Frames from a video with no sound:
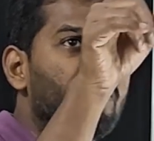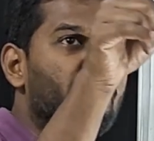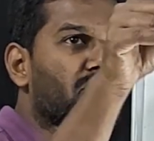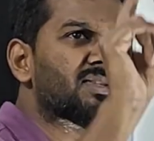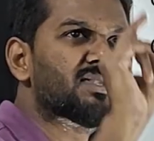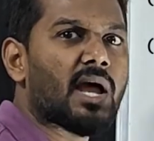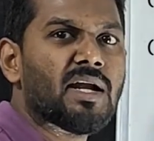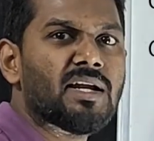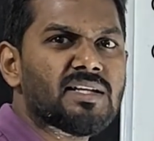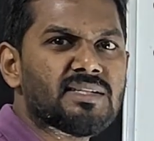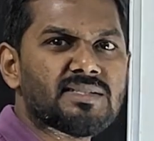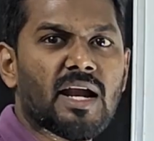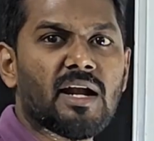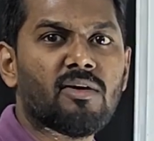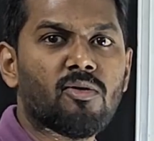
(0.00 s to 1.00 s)
First
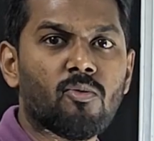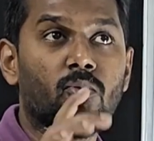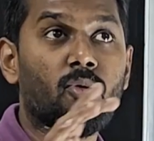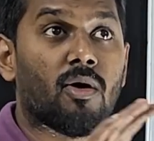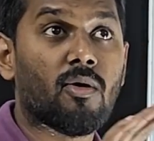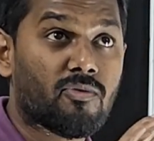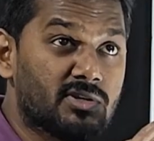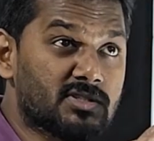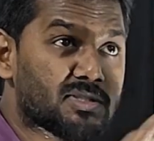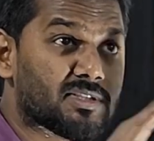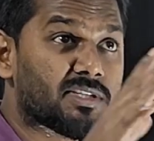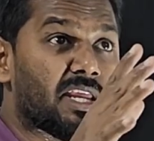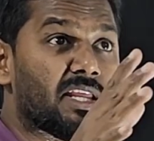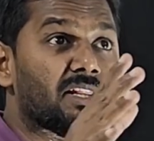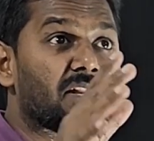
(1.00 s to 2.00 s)
understand,
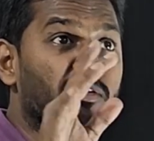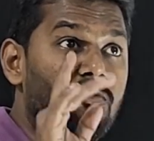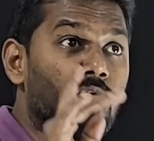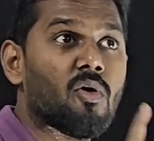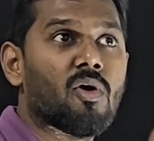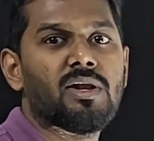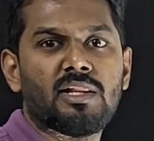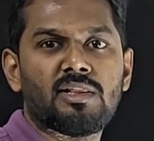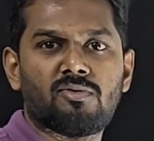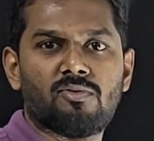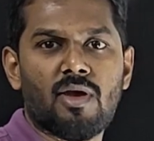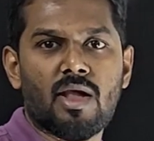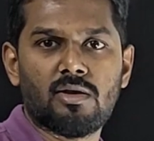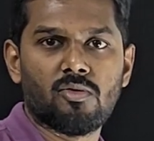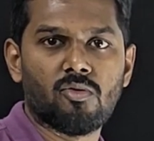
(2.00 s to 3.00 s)
first see the focal length
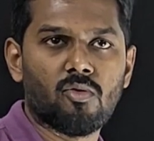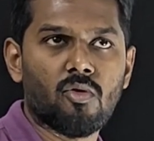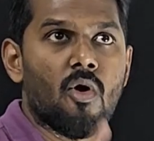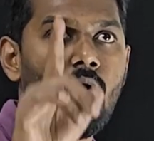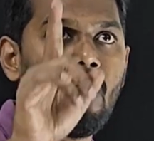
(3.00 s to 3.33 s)
value.